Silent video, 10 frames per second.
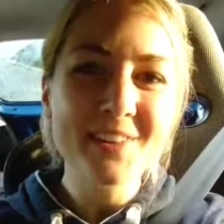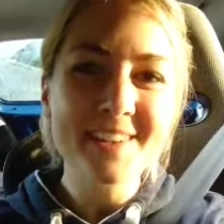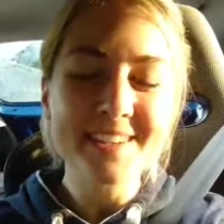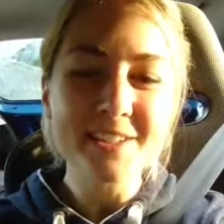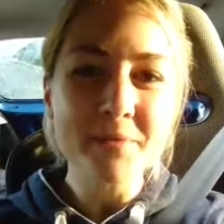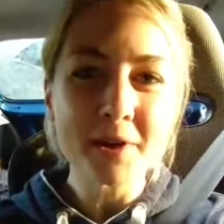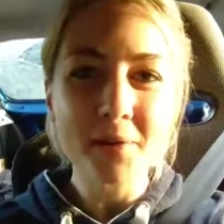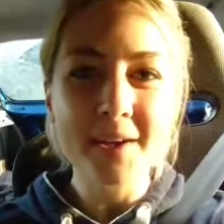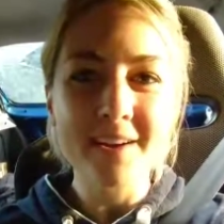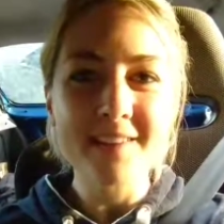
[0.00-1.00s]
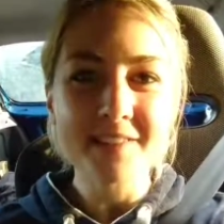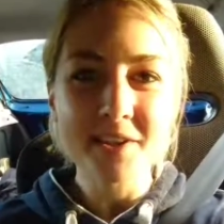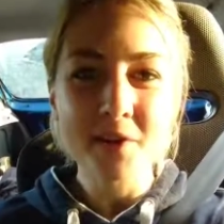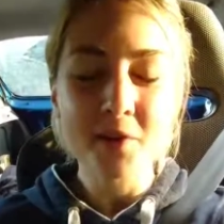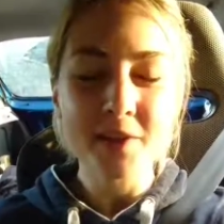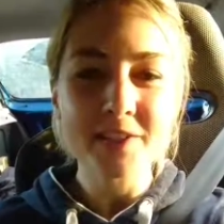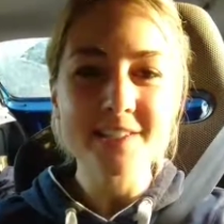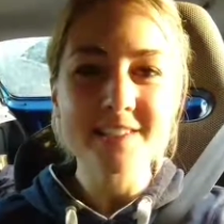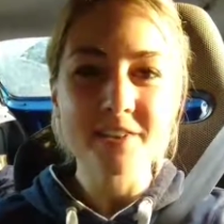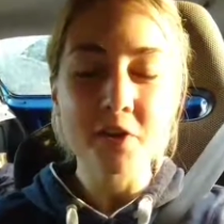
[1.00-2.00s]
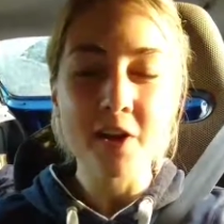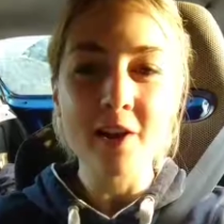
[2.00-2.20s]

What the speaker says: Gonna do my quick Ask Nicole questions because I've got a